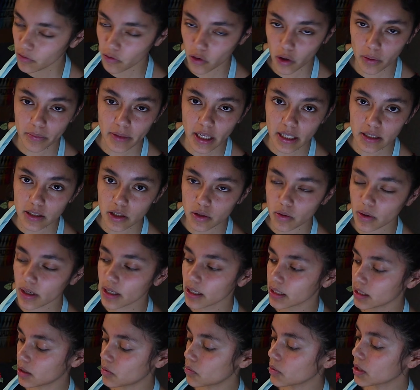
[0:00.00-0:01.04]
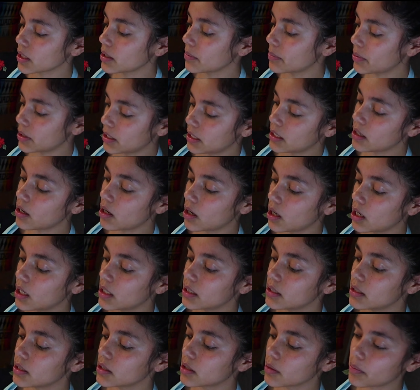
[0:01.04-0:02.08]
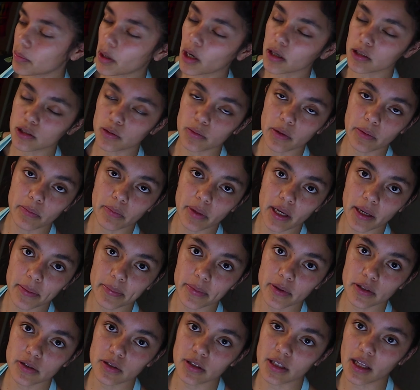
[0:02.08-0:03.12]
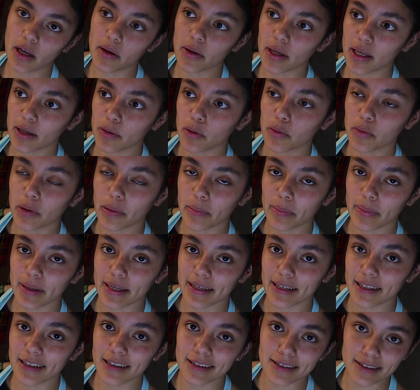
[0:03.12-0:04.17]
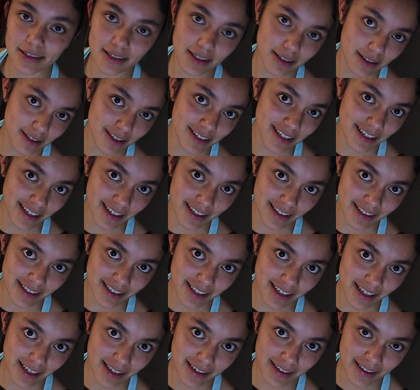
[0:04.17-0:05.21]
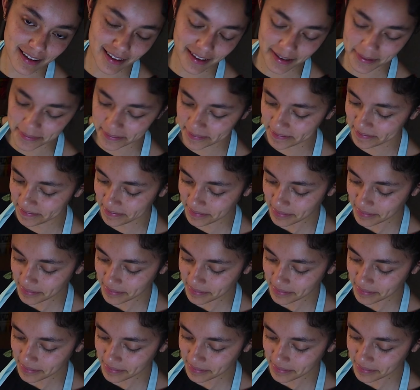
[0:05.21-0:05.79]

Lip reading: form that square, and then we're going to put it on the parchment paper so that way when we beat it, it's not sticking to anything.